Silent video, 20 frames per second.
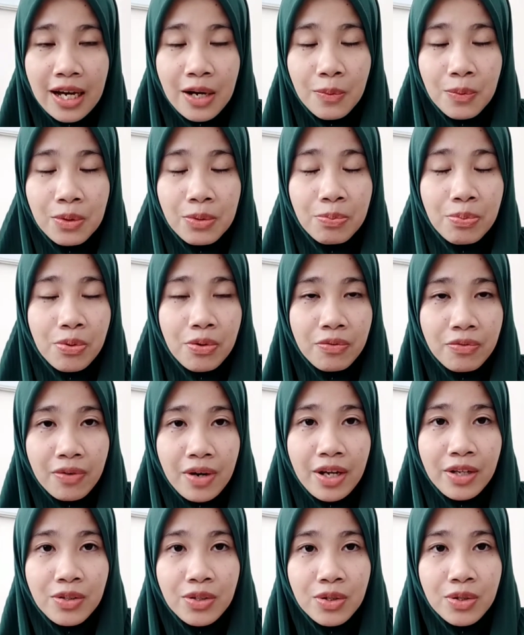I will
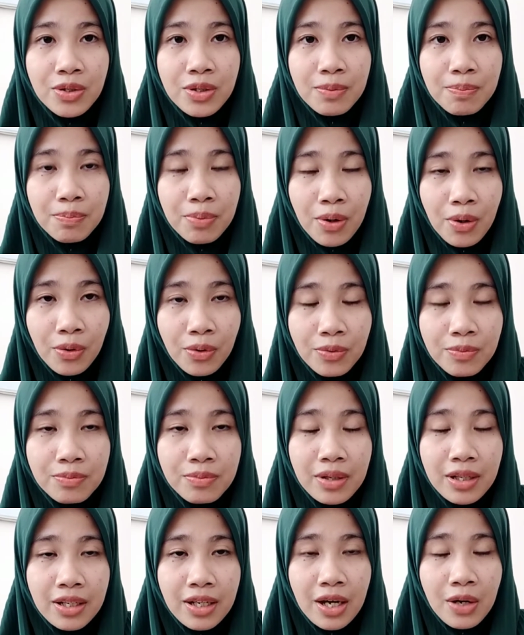provide you the poem
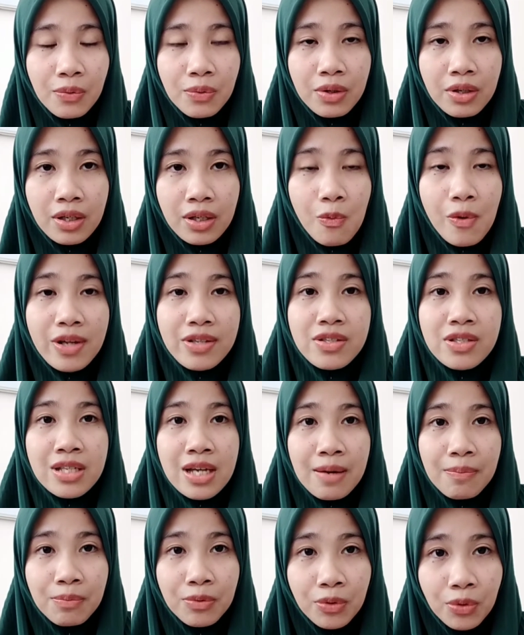in our
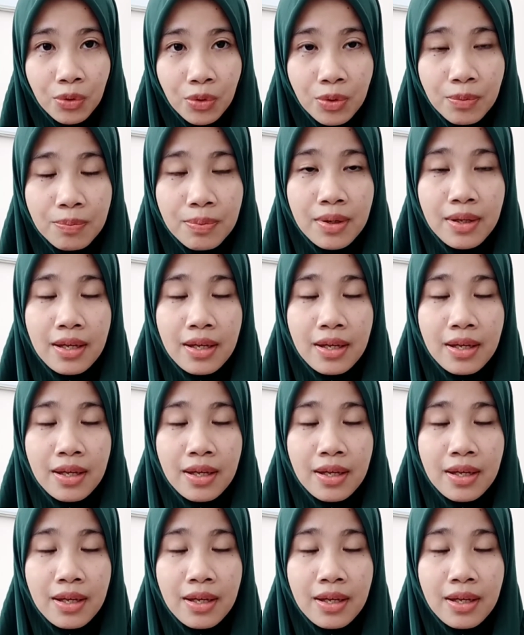WhatsApp group.